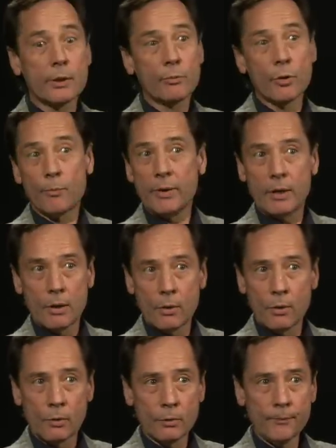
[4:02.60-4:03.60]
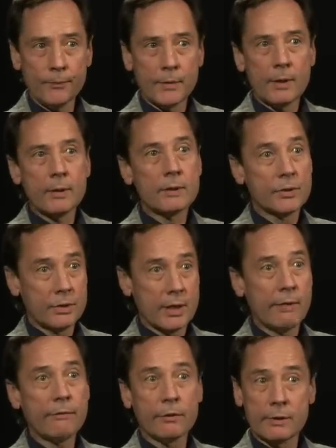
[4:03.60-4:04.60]
an appropriate goal to
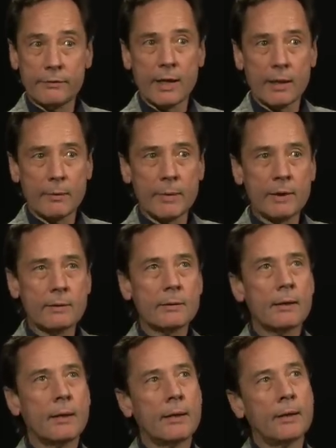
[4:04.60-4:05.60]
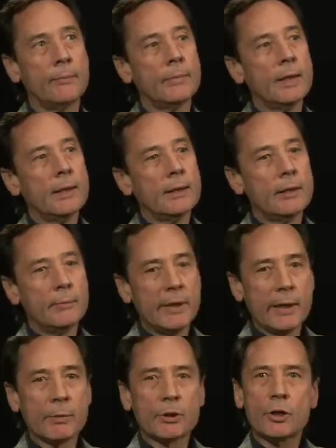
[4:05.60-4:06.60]
set for development, to
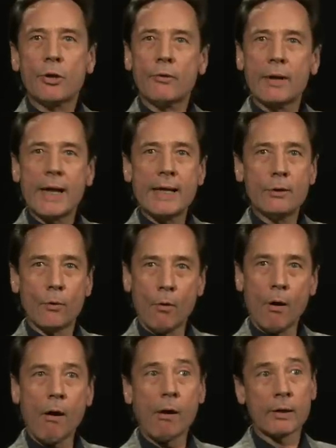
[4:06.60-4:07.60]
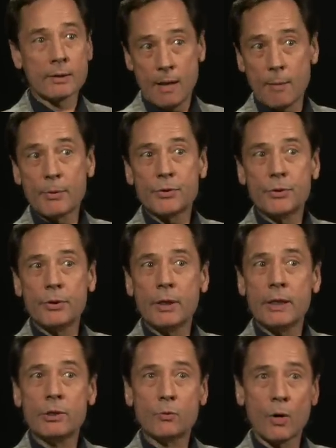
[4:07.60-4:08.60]
be able to create or harness
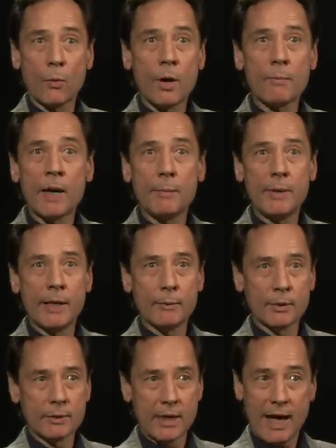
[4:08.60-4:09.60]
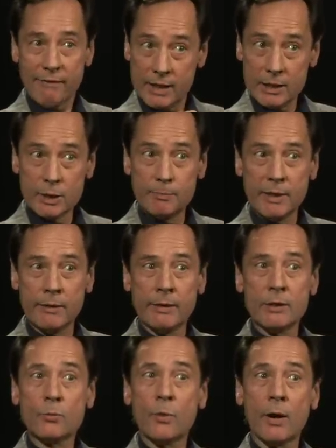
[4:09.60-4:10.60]
opportunities where one might be able to have an
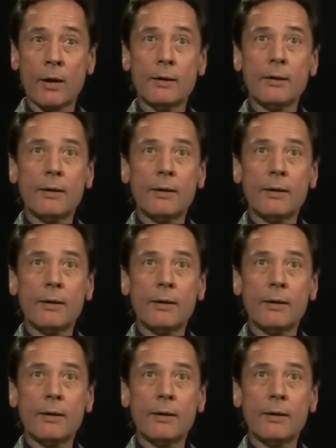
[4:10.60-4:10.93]
experience where